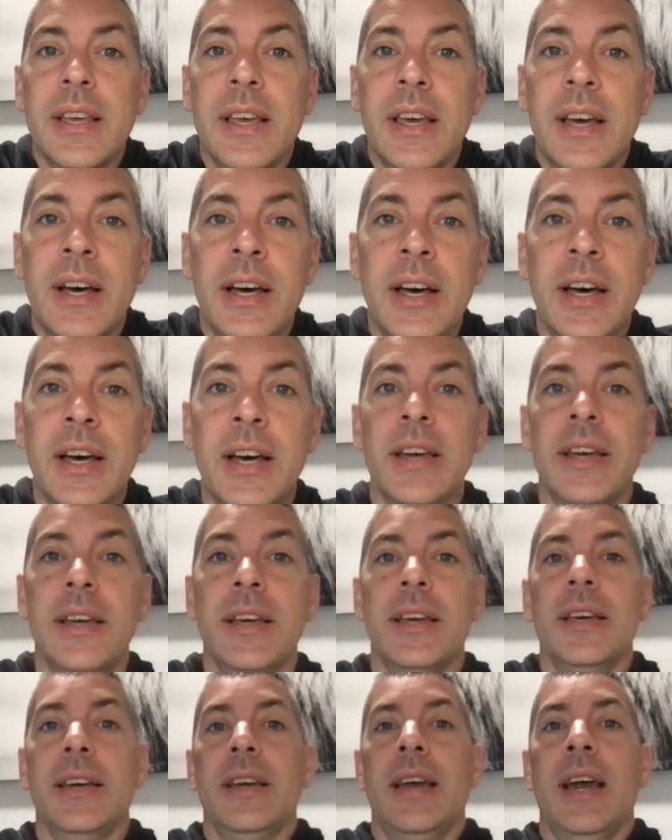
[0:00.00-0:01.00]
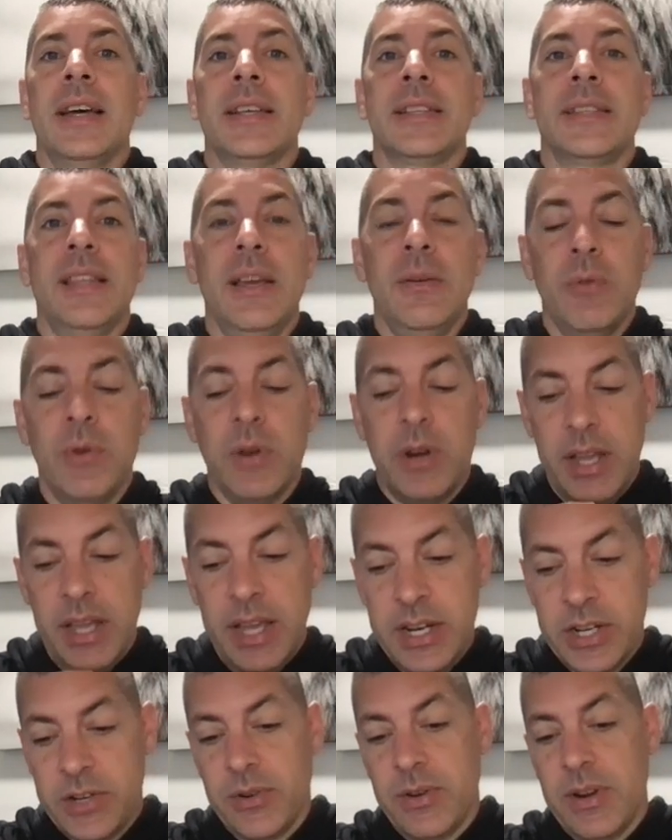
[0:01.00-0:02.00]
as they were
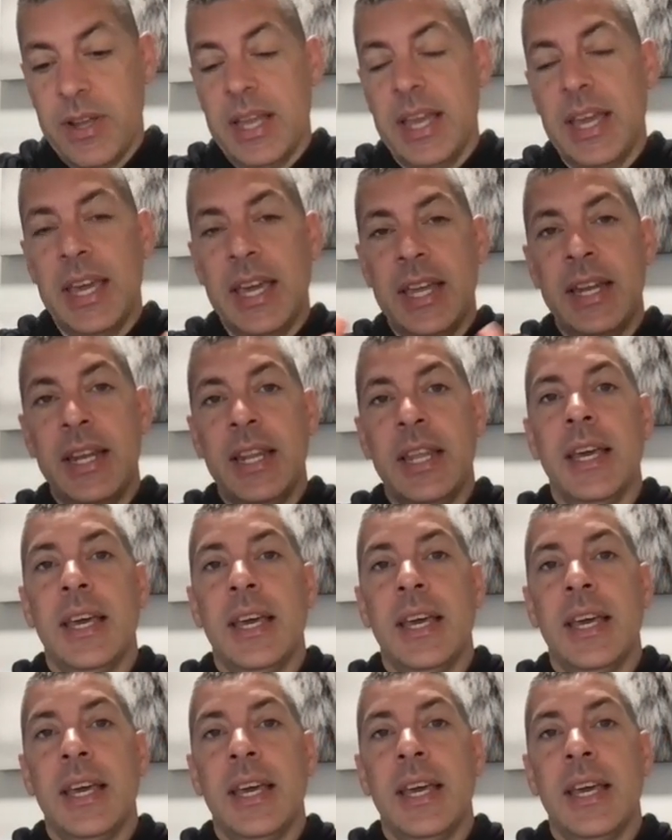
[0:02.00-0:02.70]
entering in,